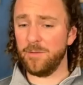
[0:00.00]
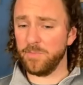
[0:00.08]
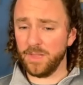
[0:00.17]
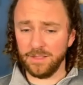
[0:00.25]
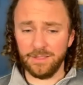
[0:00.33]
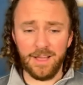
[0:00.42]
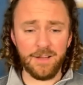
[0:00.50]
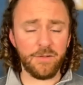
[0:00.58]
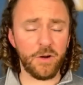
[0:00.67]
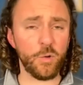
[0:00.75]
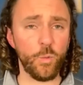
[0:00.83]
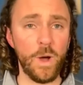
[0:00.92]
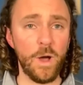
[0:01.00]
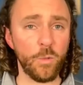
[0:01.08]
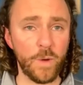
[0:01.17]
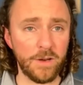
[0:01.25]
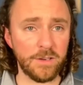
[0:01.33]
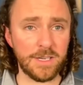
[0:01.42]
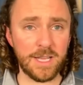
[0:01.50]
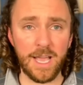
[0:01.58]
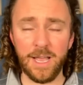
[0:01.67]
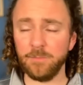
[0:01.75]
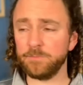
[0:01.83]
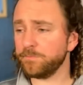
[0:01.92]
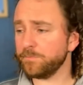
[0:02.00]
love her well-rounded game,